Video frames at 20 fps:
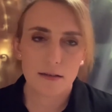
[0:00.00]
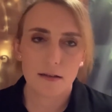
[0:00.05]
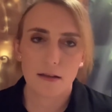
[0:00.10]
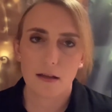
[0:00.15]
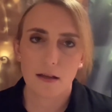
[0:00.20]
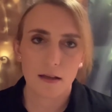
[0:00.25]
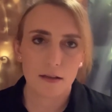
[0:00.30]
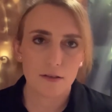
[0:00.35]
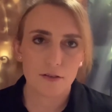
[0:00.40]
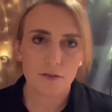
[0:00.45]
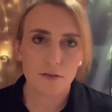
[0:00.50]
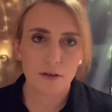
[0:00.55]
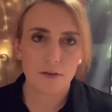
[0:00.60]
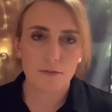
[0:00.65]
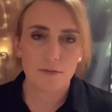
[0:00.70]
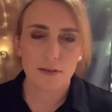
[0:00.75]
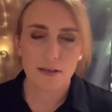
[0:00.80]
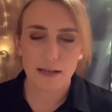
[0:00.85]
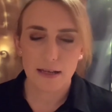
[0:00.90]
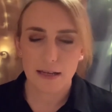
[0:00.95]
you
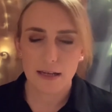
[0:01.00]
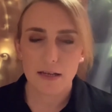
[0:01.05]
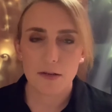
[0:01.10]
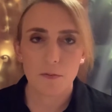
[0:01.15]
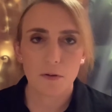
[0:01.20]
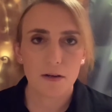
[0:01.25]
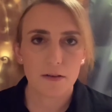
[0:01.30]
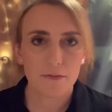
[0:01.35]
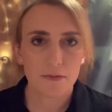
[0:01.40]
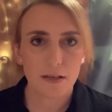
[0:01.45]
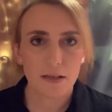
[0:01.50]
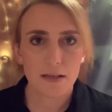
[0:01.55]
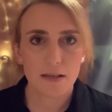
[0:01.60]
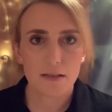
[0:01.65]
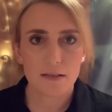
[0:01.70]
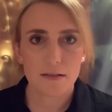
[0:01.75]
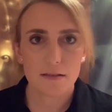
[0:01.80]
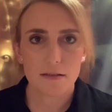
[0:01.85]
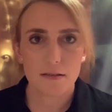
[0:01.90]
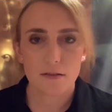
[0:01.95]
don't need one of
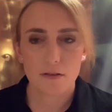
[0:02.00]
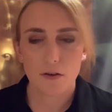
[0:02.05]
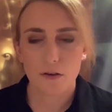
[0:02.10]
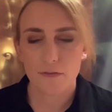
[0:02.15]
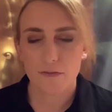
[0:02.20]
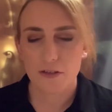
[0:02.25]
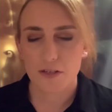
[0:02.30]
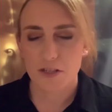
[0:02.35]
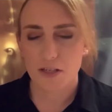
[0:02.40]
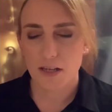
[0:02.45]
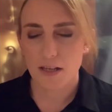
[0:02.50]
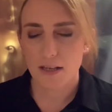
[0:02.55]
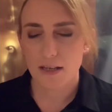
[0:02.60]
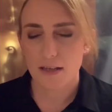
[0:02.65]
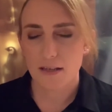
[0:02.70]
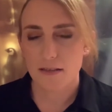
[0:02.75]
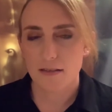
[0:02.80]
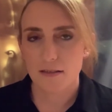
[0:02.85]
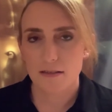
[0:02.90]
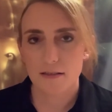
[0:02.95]
these,
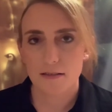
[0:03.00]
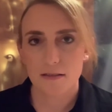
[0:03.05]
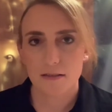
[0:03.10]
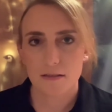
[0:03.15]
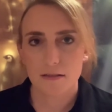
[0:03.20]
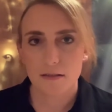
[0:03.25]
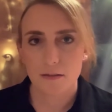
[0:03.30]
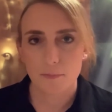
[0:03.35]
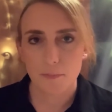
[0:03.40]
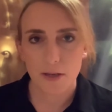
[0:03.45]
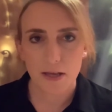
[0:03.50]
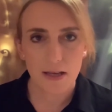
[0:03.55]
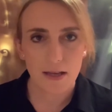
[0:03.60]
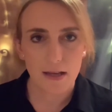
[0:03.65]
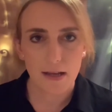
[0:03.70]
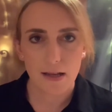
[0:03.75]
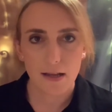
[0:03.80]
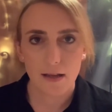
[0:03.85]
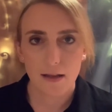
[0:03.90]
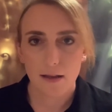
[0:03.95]
obviously, to
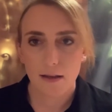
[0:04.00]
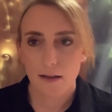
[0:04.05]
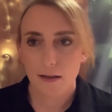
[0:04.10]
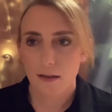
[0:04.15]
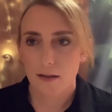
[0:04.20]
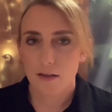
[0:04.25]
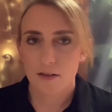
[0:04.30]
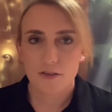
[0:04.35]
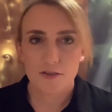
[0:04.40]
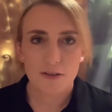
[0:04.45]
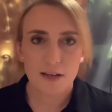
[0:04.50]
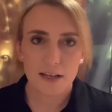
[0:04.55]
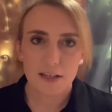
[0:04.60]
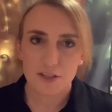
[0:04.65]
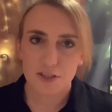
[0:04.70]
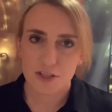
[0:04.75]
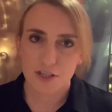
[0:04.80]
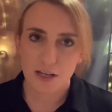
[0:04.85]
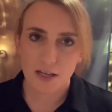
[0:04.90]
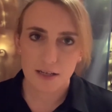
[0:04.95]
be
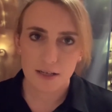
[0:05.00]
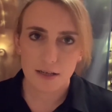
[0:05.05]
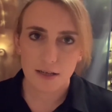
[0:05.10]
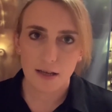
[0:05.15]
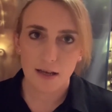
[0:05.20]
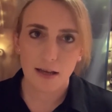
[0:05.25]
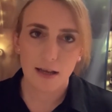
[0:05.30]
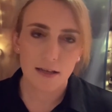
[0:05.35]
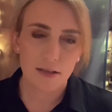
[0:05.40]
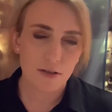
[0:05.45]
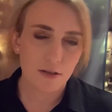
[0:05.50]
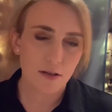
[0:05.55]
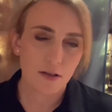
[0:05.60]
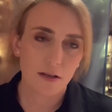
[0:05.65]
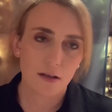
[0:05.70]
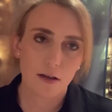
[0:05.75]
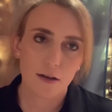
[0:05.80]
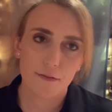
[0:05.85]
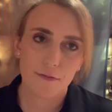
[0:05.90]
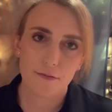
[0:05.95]
transgender, and you can
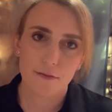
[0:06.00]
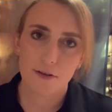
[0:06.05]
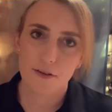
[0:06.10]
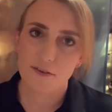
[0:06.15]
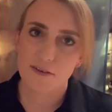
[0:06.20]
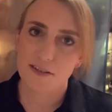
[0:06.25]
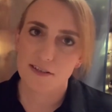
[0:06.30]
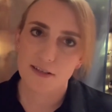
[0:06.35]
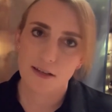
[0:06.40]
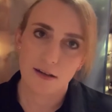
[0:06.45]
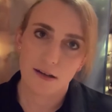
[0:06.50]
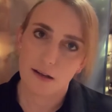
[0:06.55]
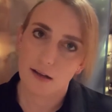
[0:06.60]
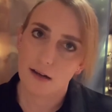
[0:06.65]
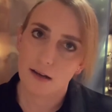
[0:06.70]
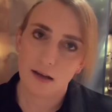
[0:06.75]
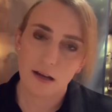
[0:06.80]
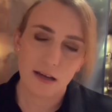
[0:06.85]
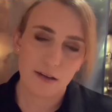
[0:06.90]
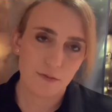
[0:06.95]
go through your entire
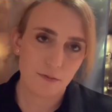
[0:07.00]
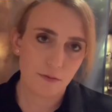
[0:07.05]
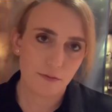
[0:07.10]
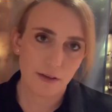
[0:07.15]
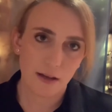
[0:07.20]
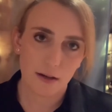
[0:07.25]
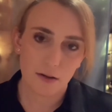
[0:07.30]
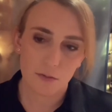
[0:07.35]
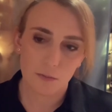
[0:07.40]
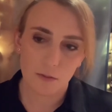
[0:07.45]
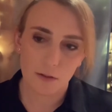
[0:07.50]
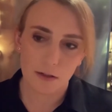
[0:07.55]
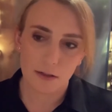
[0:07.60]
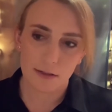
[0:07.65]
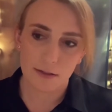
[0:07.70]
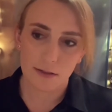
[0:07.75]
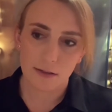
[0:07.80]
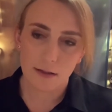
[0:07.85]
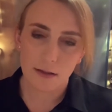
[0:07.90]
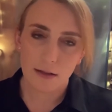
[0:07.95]
life without
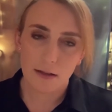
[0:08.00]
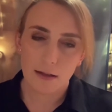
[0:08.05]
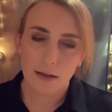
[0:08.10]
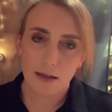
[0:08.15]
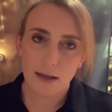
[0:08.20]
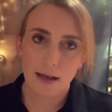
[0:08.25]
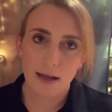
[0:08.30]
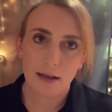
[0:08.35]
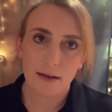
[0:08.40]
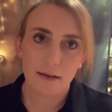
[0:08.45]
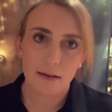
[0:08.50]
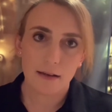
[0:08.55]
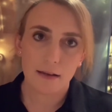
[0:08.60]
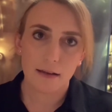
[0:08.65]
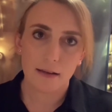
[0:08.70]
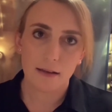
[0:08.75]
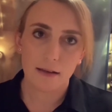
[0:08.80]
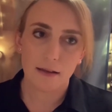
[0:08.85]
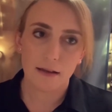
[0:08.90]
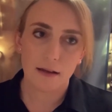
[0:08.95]
one, and
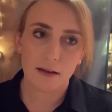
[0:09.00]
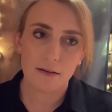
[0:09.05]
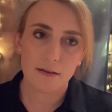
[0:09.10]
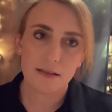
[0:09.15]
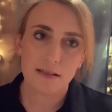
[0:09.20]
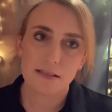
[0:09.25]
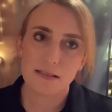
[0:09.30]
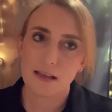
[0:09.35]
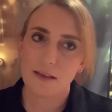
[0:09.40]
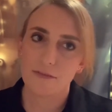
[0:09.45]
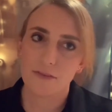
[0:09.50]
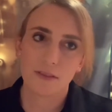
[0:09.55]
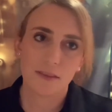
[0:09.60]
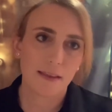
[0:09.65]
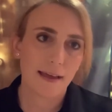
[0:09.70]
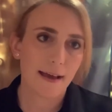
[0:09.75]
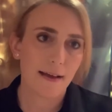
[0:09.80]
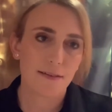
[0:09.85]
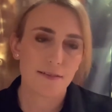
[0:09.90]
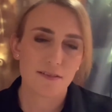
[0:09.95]
only
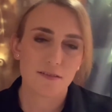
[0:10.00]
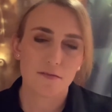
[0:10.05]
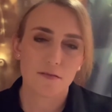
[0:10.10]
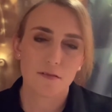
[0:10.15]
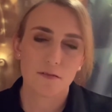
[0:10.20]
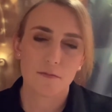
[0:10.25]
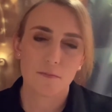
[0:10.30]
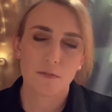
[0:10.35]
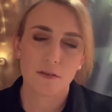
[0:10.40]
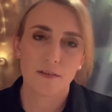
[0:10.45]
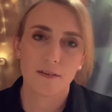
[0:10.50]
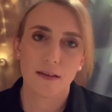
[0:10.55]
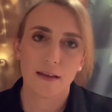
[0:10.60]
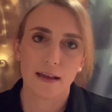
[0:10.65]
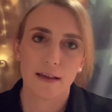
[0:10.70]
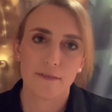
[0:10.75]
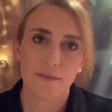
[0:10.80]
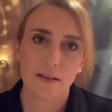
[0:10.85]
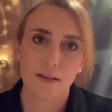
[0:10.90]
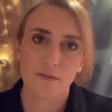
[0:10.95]
7,000 of them
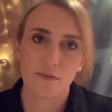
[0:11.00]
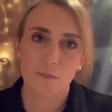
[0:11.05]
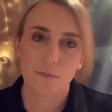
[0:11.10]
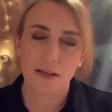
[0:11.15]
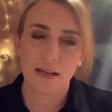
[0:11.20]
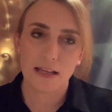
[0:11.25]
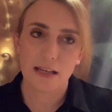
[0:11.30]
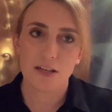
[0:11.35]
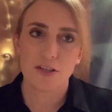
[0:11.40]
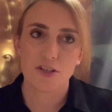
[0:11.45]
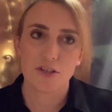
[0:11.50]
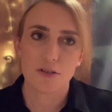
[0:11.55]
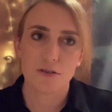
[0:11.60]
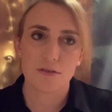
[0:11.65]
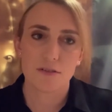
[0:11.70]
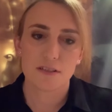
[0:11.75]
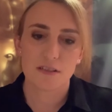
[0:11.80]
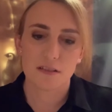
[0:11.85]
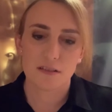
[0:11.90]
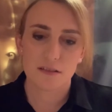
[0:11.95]
have even been issued
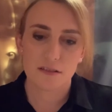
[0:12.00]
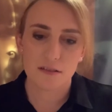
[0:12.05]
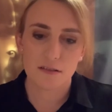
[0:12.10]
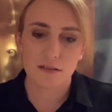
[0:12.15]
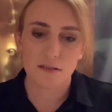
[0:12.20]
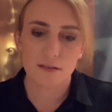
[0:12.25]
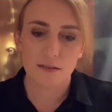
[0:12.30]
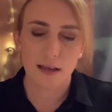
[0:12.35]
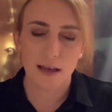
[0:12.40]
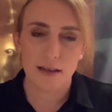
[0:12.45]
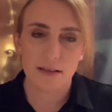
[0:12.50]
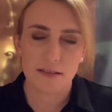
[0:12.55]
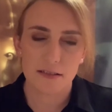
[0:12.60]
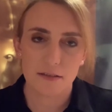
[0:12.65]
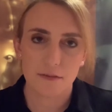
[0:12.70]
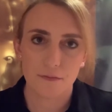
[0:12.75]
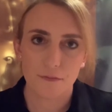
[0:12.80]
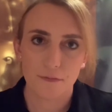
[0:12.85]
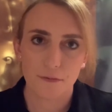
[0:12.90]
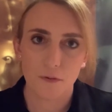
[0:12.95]
since
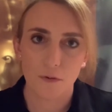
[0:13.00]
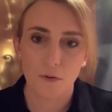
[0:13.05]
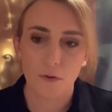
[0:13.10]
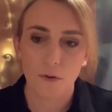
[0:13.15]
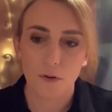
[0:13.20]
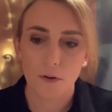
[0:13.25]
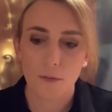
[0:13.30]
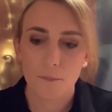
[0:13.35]
2004.